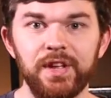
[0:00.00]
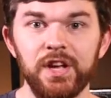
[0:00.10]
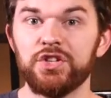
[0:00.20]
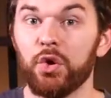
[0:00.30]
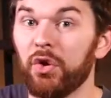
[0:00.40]

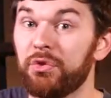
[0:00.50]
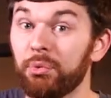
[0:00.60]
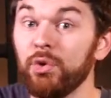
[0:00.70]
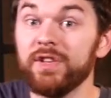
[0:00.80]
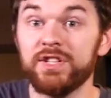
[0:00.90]
So
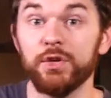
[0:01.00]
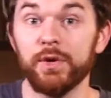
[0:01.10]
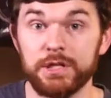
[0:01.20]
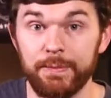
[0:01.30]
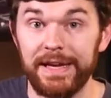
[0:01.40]
through this
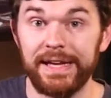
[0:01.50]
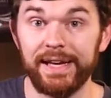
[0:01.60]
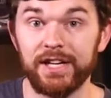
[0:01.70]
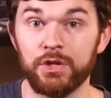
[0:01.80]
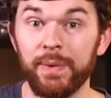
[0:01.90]
USB
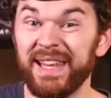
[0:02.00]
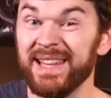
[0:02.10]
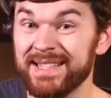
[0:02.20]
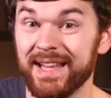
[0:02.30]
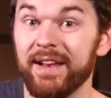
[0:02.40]
connection, we can
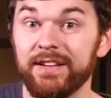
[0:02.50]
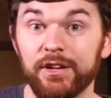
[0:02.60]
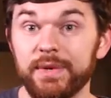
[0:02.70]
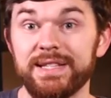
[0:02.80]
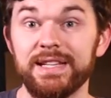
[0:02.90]
send and
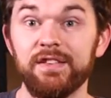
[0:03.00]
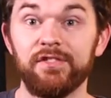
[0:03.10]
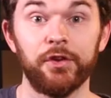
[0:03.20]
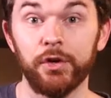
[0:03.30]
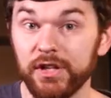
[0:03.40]
receive
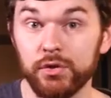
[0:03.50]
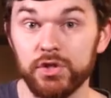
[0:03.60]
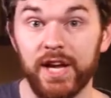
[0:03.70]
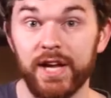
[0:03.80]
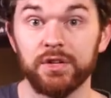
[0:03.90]
32
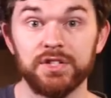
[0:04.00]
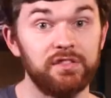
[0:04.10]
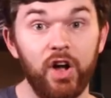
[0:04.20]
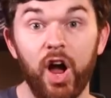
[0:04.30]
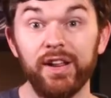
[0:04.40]
channels of
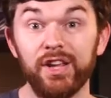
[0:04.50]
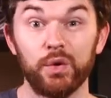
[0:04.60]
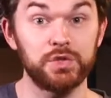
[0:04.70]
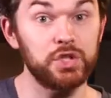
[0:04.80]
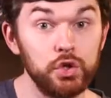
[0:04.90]
audio
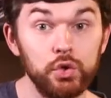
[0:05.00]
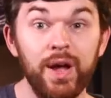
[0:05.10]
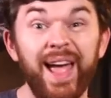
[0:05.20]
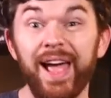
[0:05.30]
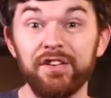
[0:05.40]
to
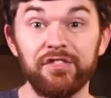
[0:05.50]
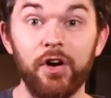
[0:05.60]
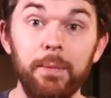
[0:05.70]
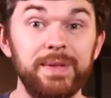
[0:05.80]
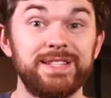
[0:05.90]
and
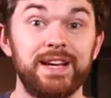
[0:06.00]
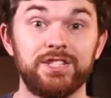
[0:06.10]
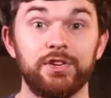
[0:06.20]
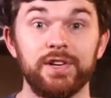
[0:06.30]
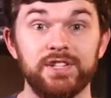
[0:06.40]
from this
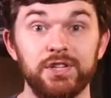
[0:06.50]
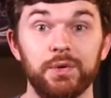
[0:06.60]
X32.